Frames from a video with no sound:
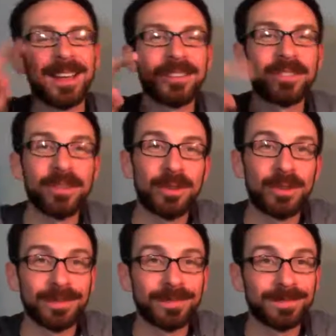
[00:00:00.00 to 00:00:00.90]

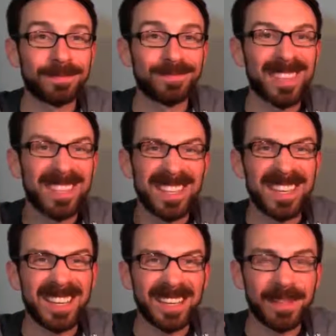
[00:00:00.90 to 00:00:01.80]
so
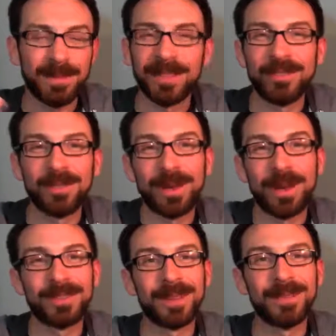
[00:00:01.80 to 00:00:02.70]
the messenger
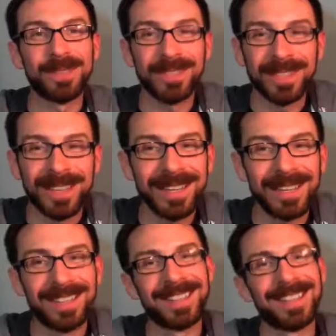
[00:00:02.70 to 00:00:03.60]
pops up and is like,
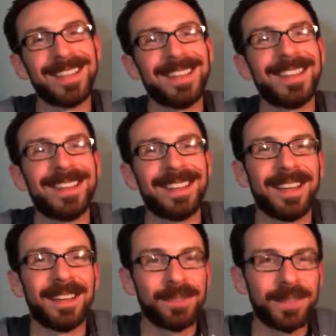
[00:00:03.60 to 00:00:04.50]
hey
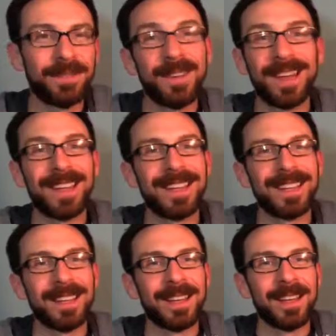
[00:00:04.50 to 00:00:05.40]
Flaif.
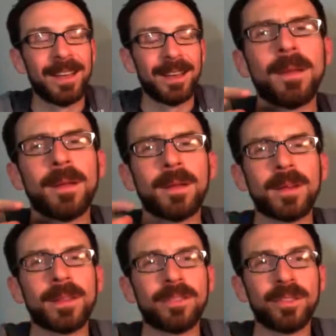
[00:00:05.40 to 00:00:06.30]
All
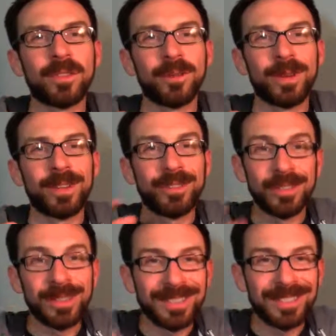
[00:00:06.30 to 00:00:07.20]
right, so I
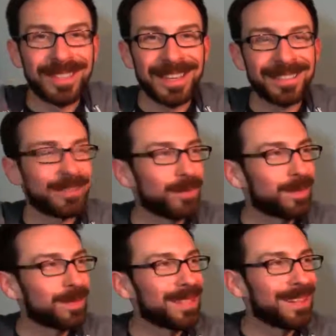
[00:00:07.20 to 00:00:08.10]
just lost the guest,
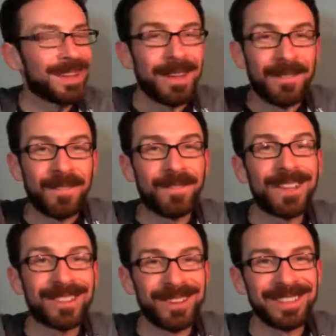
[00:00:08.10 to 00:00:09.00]
Ripley.
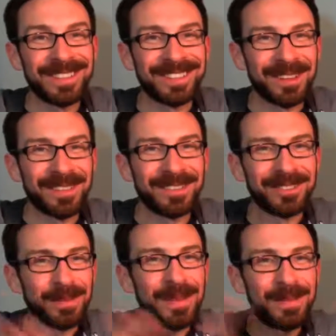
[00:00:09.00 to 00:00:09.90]
Fix all this stuff
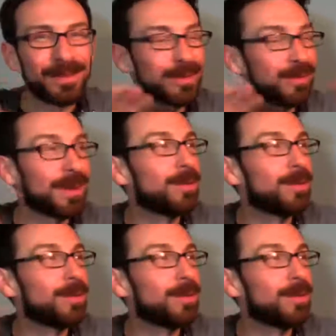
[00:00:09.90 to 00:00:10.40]
so I